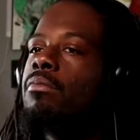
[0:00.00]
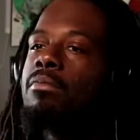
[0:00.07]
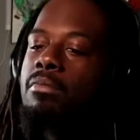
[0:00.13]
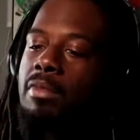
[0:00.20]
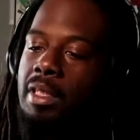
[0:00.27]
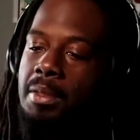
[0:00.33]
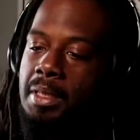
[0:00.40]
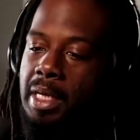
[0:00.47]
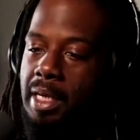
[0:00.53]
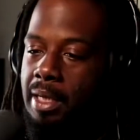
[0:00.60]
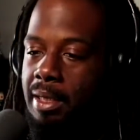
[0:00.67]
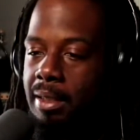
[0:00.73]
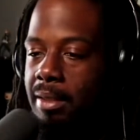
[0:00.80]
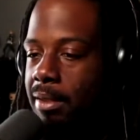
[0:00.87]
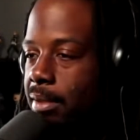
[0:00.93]
You know what
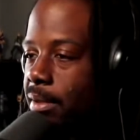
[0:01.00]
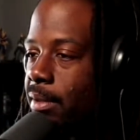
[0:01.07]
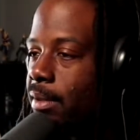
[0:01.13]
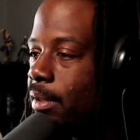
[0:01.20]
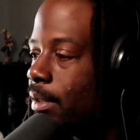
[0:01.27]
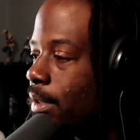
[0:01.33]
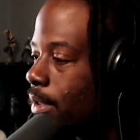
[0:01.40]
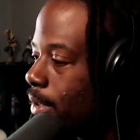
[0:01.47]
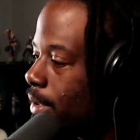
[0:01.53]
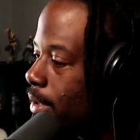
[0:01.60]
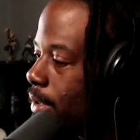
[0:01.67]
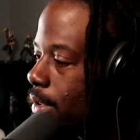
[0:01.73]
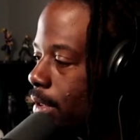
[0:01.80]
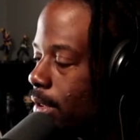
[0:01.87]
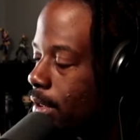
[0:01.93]

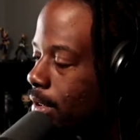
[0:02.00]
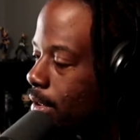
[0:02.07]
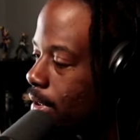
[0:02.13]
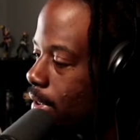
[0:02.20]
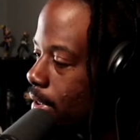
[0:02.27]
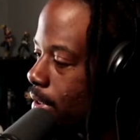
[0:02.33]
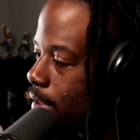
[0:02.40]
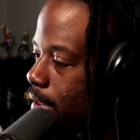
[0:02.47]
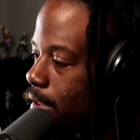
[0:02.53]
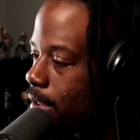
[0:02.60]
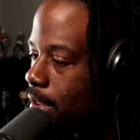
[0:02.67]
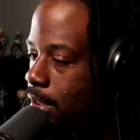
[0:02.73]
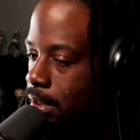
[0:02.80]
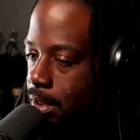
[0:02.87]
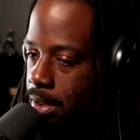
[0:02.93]
I'm saying?
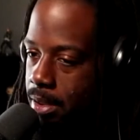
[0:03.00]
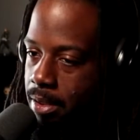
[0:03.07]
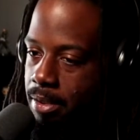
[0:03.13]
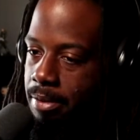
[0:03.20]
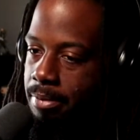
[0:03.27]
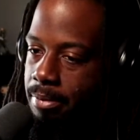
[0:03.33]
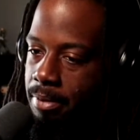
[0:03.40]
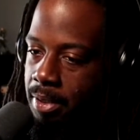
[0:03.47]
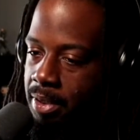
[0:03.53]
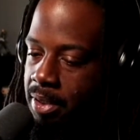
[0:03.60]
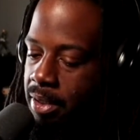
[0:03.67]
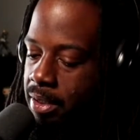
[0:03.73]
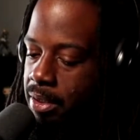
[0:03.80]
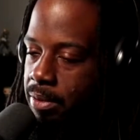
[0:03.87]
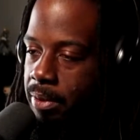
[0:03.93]
Let's
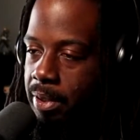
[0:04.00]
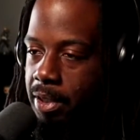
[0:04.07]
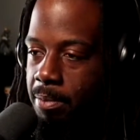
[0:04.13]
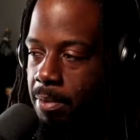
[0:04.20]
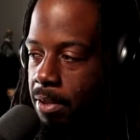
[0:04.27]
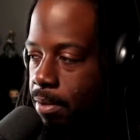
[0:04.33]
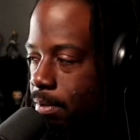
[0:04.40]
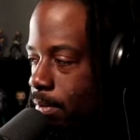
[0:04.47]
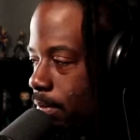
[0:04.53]
just do this, bro.